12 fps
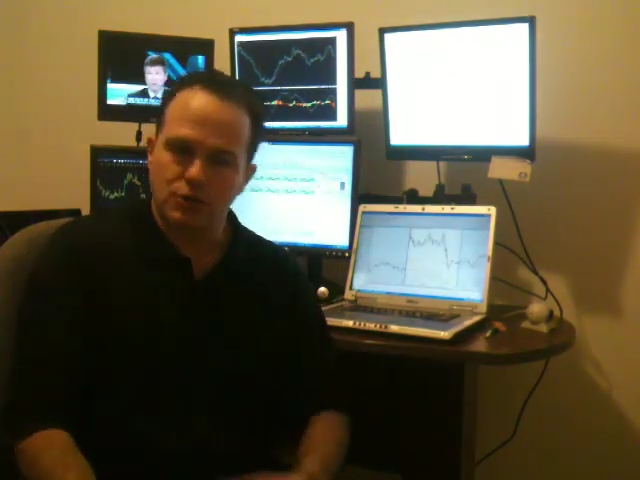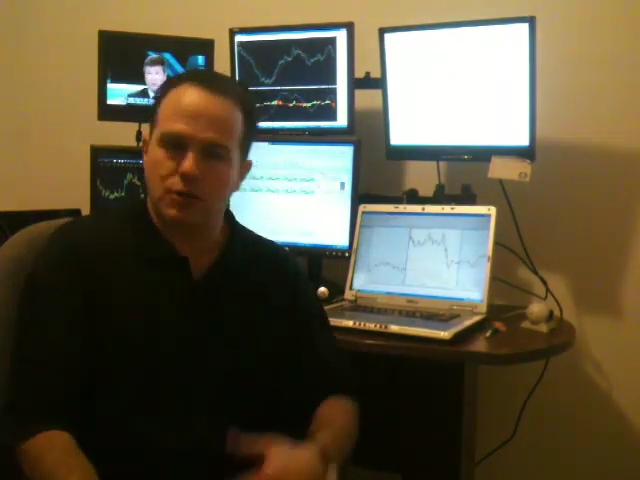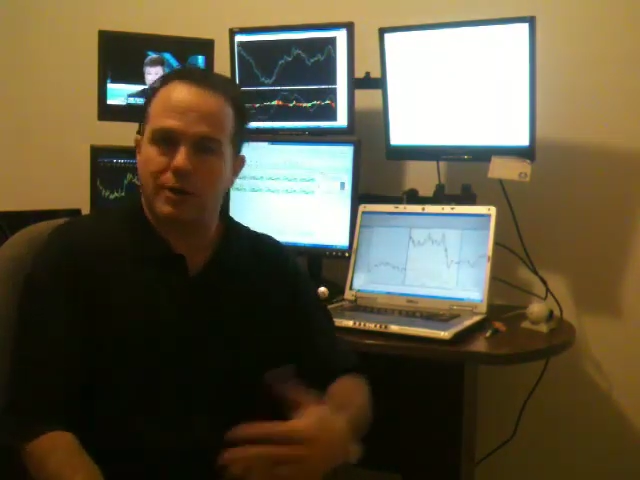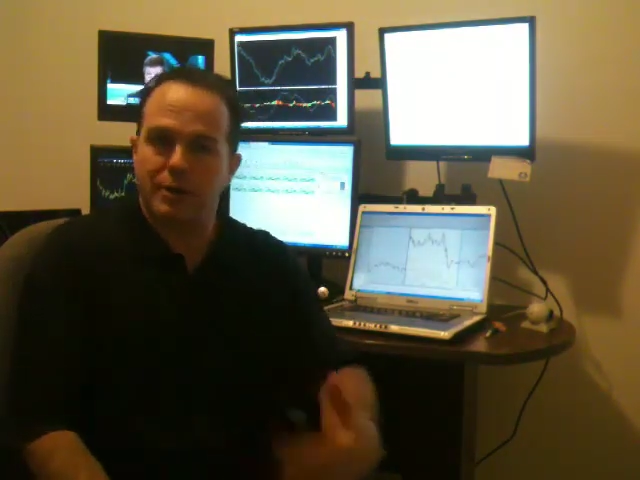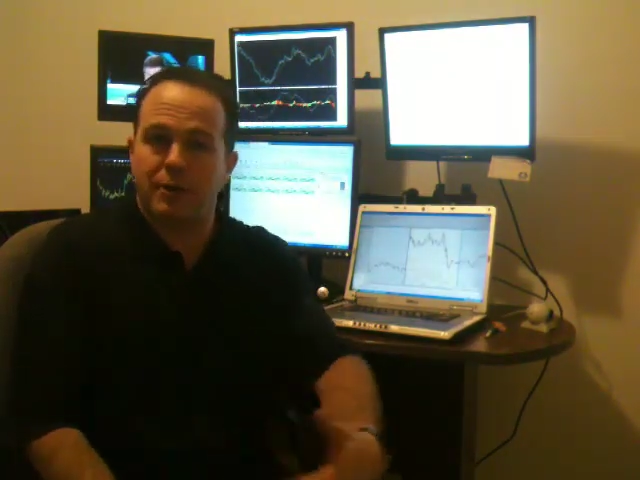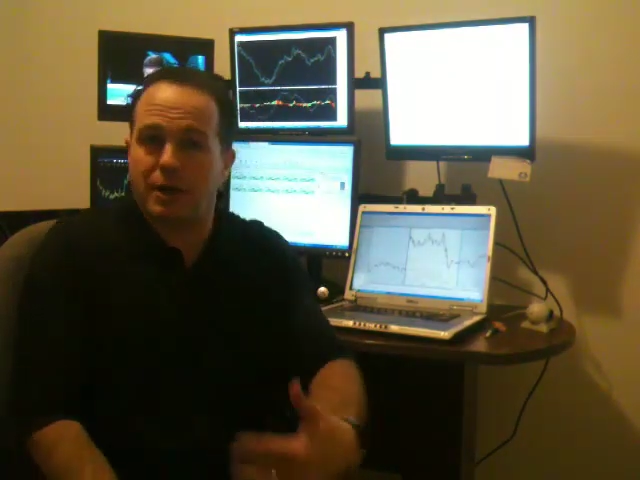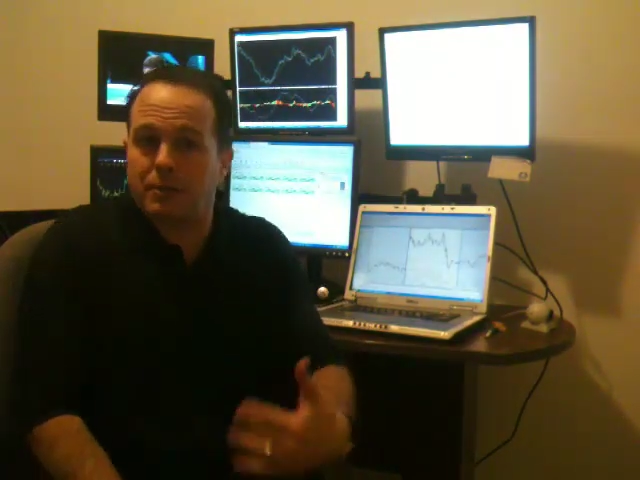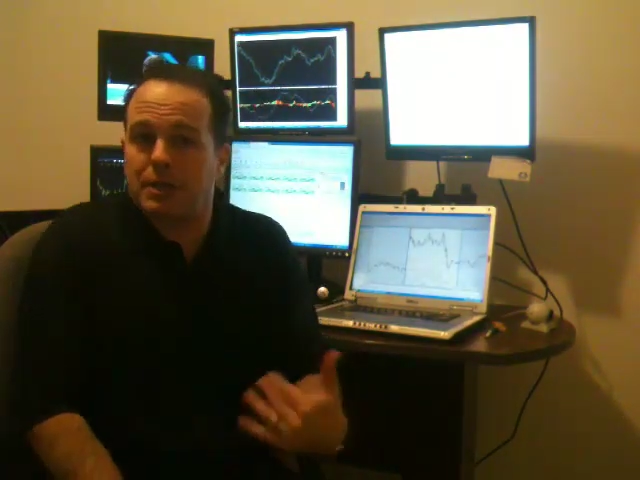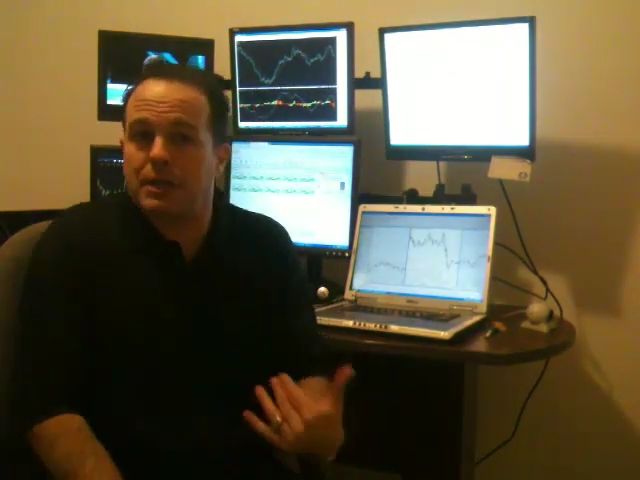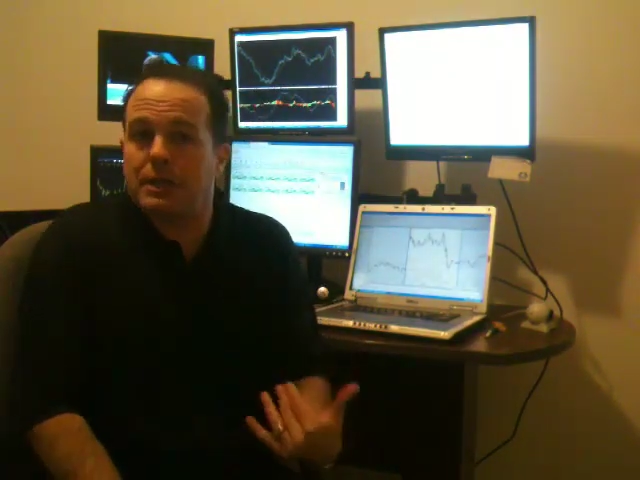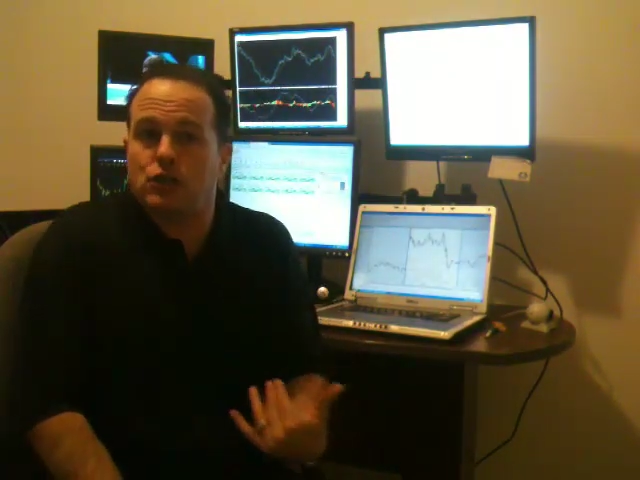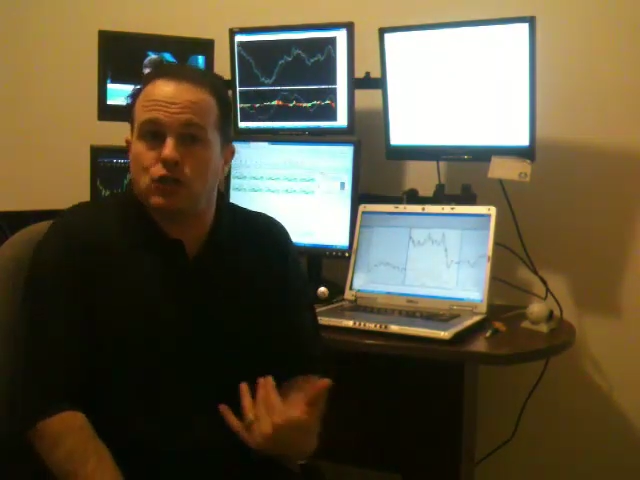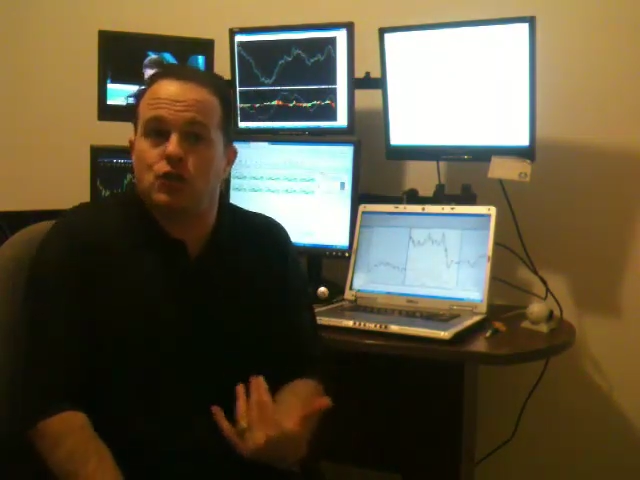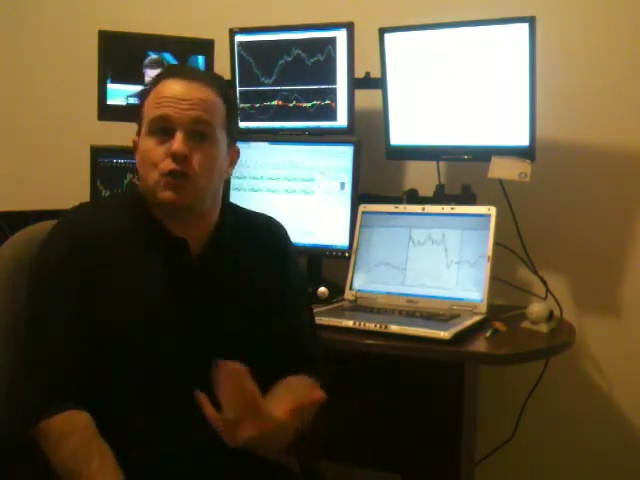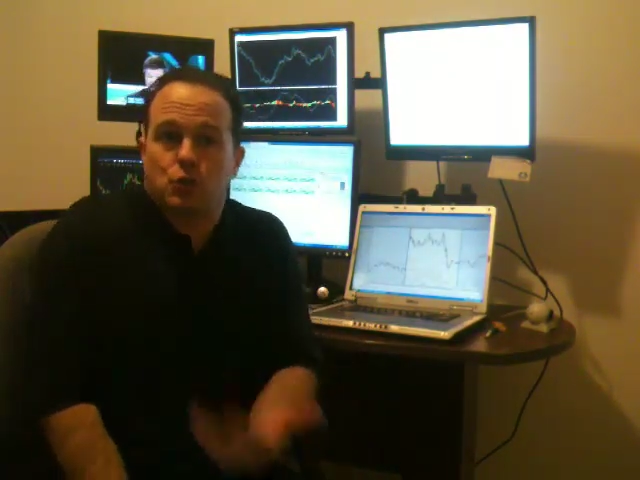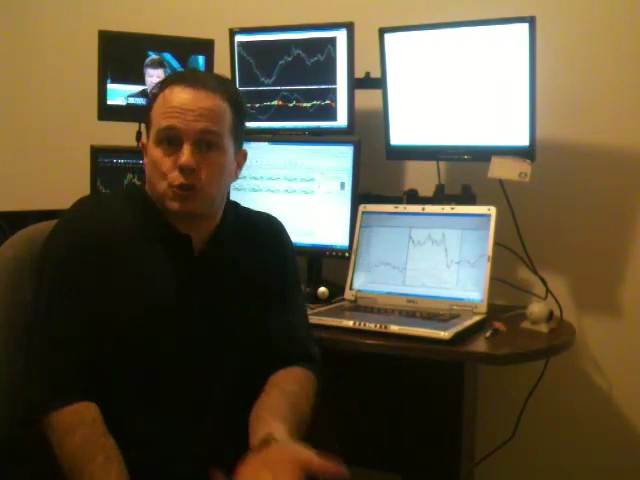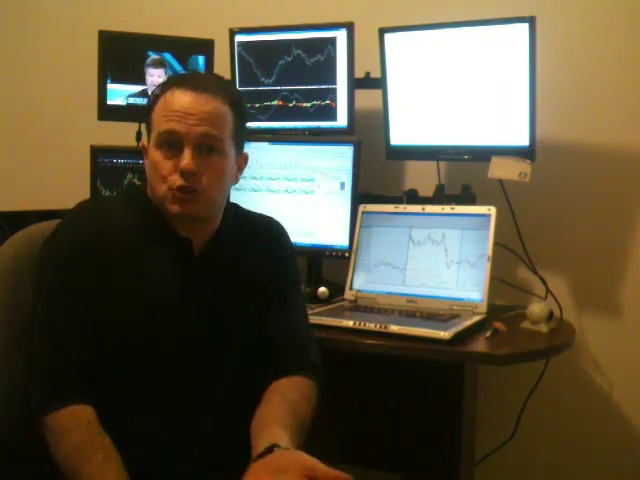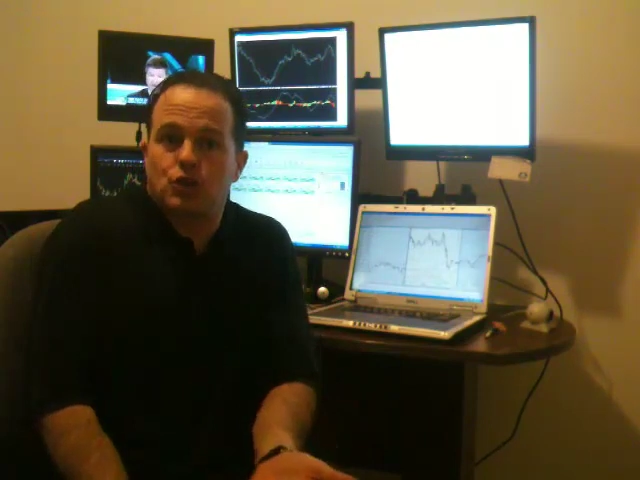So anyway, I'm going to
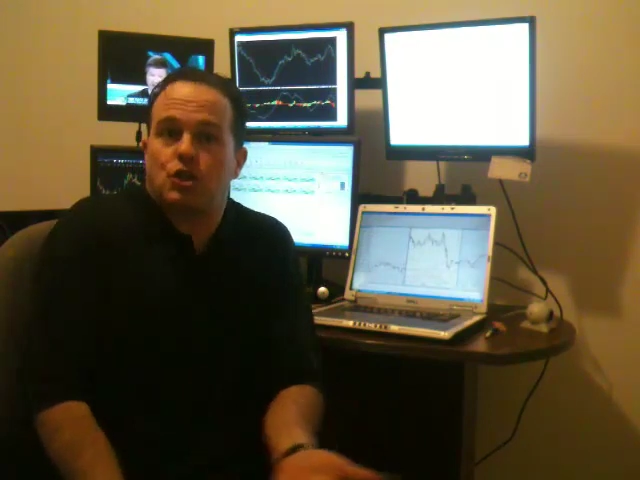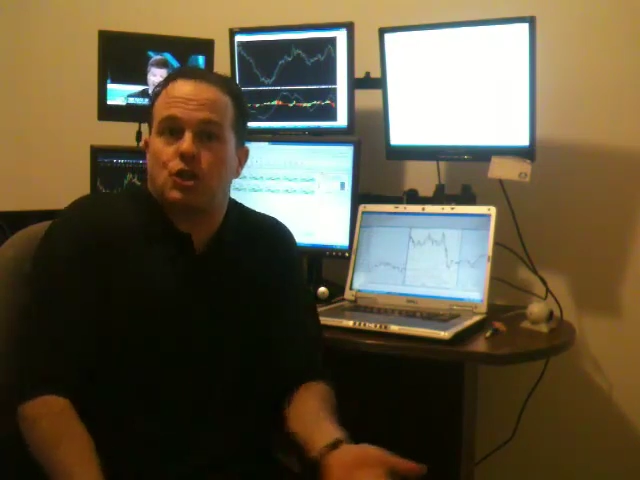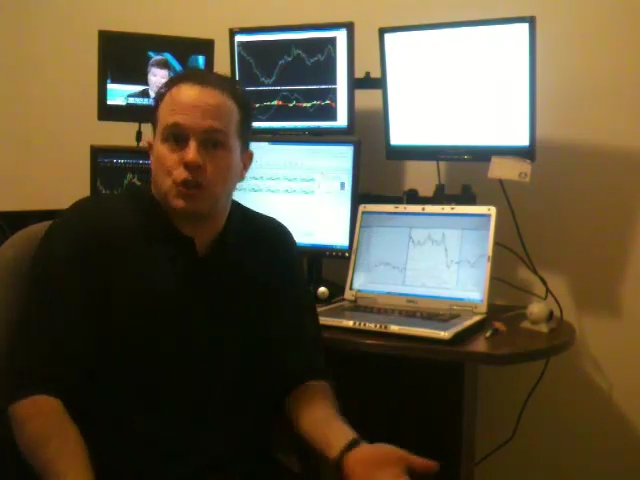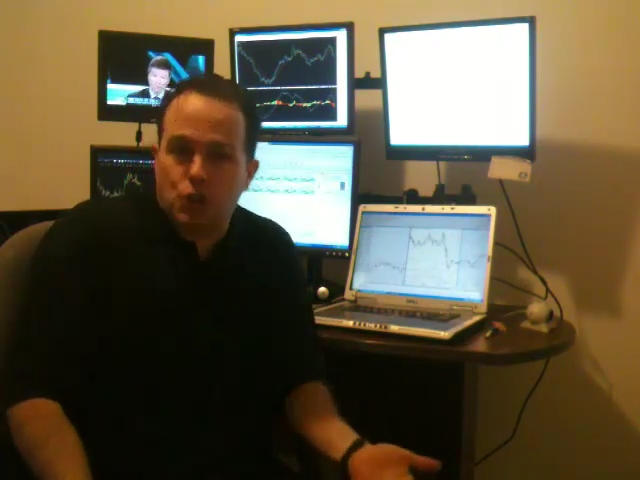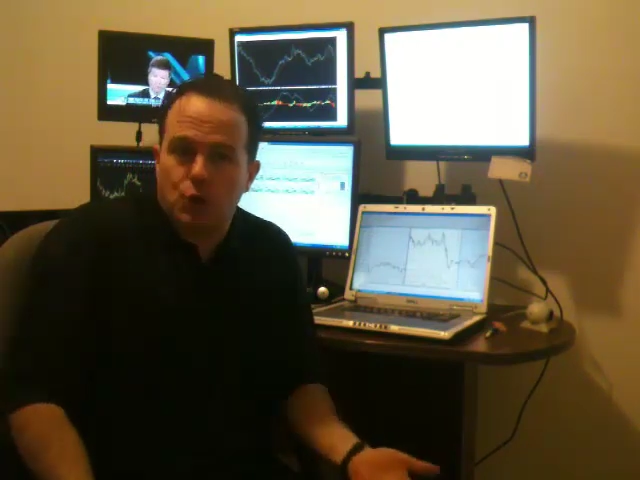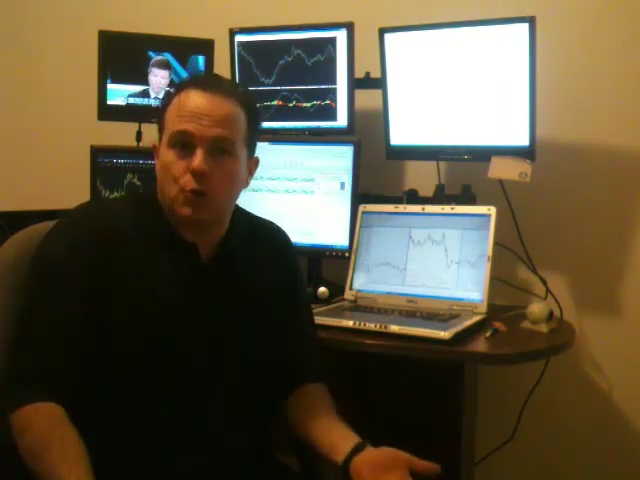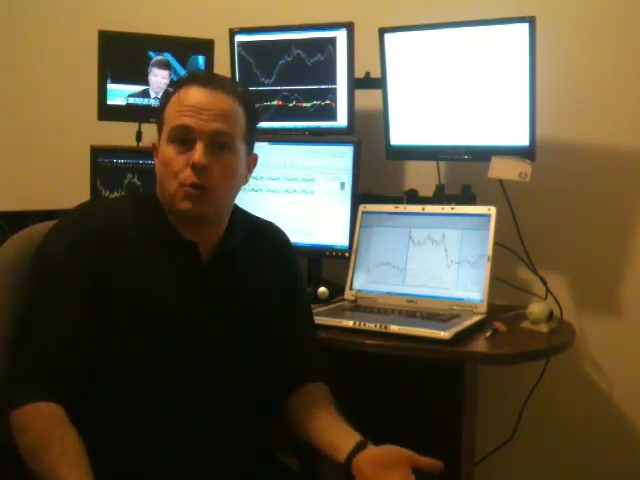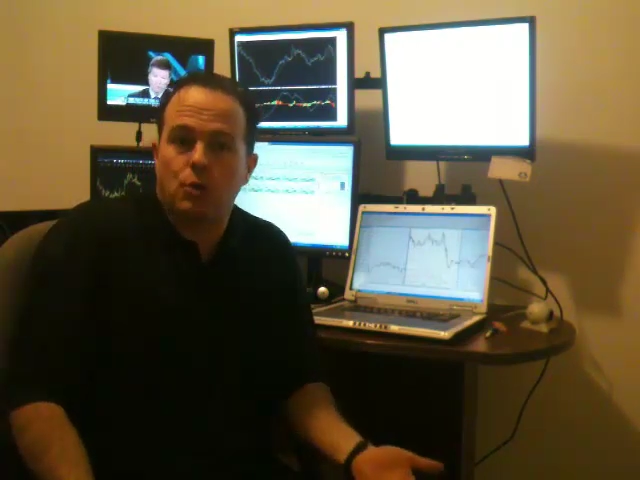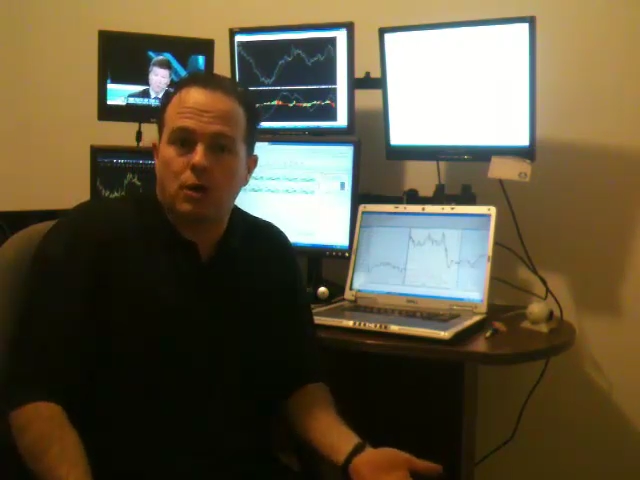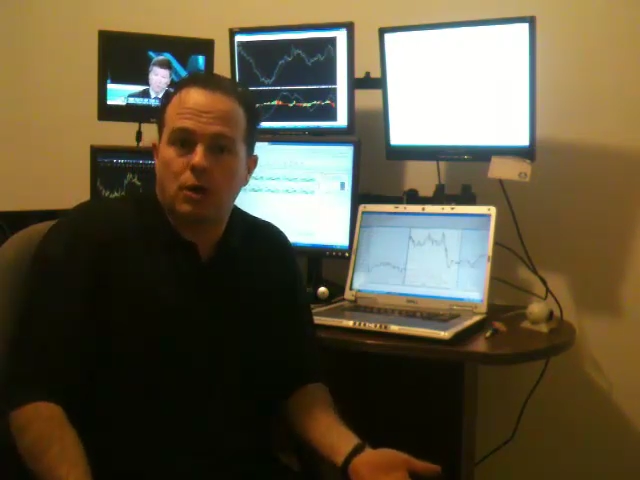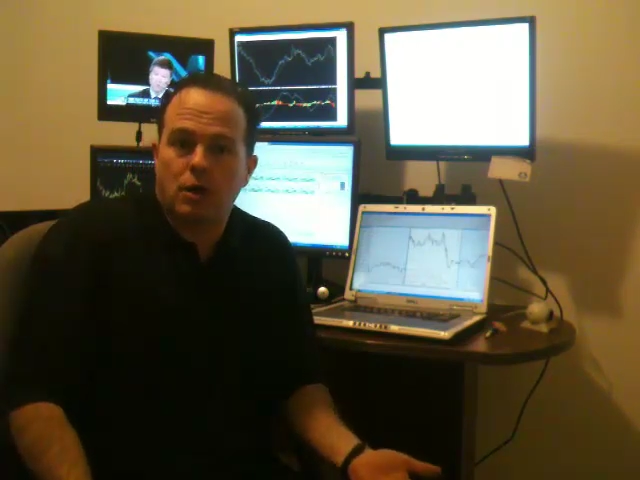introduce to you